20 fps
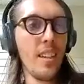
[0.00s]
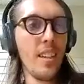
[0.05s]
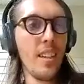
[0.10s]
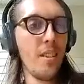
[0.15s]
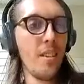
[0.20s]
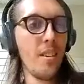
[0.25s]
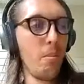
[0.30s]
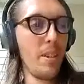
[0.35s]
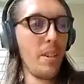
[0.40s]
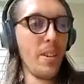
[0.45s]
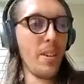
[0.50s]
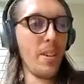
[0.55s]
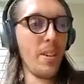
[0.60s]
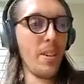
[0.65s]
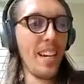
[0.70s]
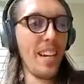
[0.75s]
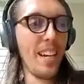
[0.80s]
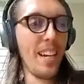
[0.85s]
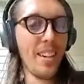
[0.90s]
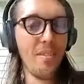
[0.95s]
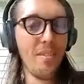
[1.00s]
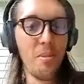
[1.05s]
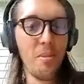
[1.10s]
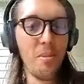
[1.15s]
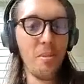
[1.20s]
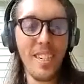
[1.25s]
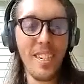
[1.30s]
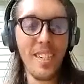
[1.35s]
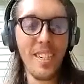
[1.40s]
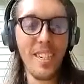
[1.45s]
don't have that information
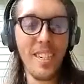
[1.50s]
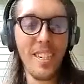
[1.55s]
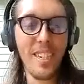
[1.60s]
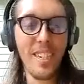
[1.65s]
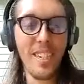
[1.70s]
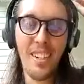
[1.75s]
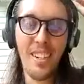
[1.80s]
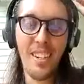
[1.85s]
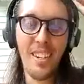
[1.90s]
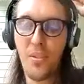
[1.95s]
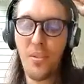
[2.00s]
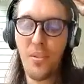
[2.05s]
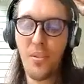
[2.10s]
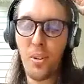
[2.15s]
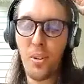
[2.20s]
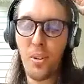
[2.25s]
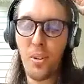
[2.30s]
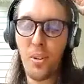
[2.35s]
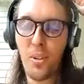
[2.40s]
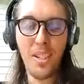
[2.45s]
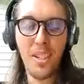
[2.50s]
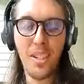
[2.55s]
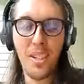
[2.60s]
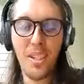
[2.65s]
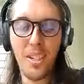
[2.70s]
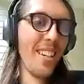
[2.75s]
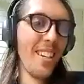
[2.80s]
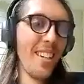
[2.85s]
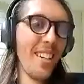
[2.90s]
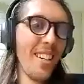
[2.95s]
yet for this round,
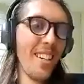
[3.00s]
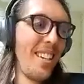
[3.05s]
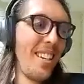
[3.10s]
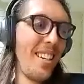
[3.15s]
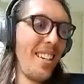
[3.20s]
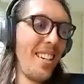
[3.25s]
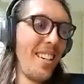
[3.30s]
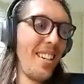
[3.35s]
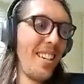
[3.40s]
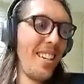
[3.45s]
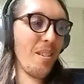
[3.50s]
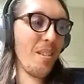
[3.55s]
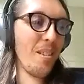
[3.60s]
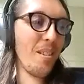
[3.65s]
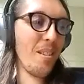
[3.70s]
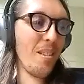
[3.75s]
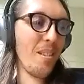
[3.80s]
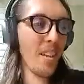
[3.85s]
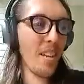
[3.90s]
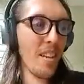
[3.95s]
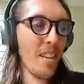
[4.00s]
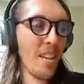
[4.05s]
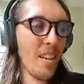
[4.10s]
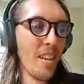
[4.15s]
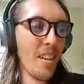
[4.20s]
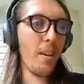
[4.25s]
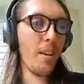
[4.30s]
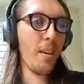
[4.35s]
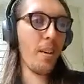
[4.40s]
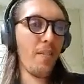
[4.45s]

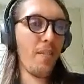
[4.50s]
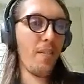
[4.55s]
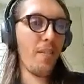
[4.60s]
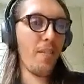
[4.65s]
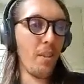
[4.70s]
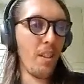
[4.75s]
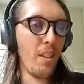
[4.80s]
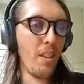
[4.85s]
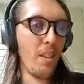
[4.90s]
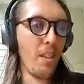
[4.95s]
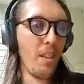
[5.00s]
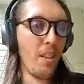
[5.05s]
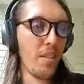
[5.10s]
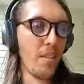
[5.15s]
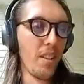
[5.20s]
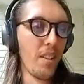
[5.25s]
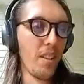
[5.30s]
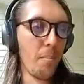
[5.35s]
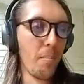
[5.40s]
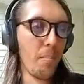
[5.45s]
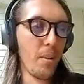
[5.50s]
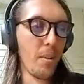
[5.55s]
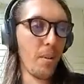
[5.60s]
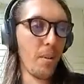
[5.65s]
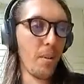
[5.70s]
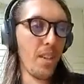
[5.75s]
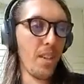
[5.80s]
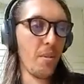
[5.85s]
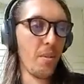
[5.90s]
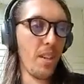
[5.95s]
but for the
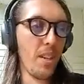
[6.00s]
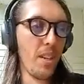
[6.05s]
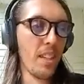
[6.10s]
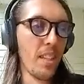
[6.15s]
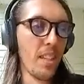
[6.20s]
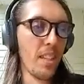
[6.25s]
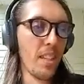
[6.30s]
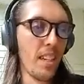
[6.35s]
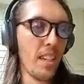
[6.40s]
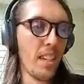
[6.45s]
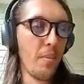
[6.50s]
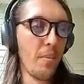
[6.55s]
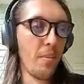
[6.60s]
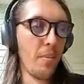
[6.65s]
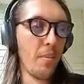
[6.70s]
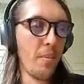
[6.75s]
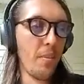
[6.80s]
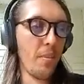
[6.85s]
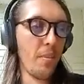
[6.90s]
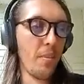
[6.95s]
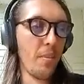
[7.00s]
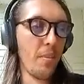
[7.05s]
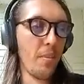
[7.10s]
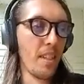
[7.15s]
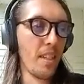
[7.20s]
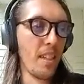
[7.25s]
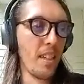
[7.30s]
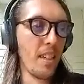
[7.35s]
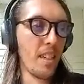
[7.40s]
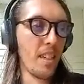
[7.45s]
previous round, that information
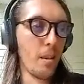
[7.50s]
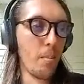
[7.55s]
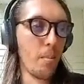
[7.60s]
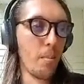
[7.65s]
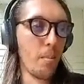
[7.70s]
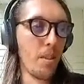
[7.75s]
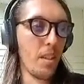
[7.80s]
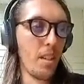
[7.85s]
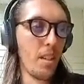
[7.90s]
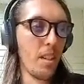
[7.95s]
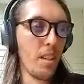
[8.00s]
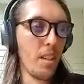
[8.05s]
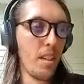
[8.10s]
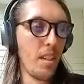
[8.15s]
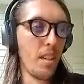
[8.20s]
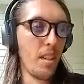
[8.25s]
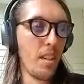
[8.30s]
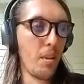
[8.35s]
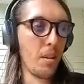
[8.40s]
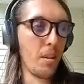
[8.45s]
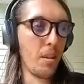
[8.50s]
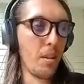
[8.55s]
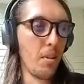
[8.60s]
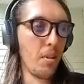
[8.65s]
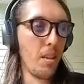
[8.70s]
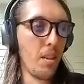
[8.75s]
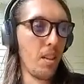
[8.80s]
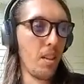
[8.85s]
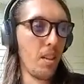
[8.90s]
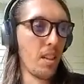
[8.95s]
is up on
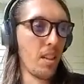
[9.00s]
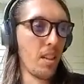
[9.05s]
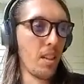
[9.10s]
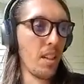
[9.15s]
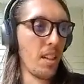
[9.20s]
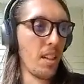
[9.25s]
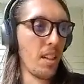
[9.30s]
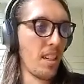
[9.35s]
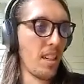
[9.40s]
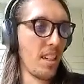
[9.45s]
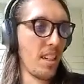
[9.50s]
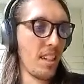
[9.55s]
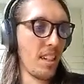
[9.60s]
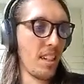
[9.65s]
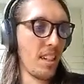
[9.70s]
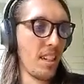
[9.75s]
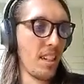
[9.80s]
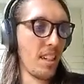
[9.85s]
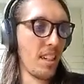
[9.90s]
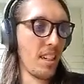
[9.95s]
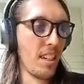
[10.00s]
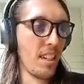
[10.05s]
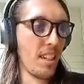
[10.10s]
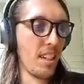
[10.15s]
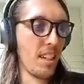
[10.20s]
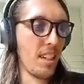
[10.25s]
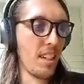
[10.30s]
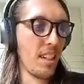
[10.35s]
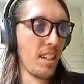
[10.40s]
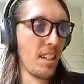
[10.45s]
the blog. I can
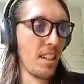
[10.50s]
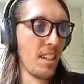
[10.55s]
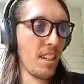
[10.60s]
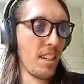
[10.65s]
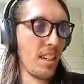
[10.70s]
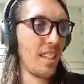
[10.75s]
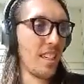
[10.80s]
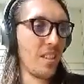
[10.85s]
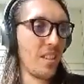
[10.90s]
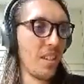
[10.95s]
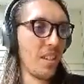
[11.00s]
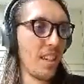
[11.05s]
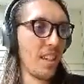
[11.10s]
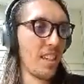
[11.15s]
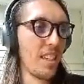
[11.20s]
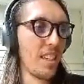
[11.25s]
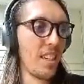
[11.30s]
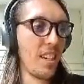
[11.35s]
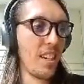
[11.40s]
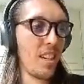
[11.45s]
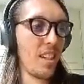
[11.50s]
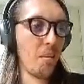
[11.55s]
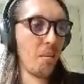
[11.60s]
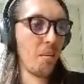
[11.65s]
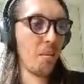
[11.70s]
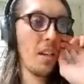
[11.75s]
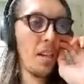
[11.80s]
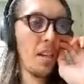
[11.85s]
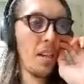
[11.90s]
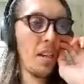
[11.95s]
quickly take a look at it.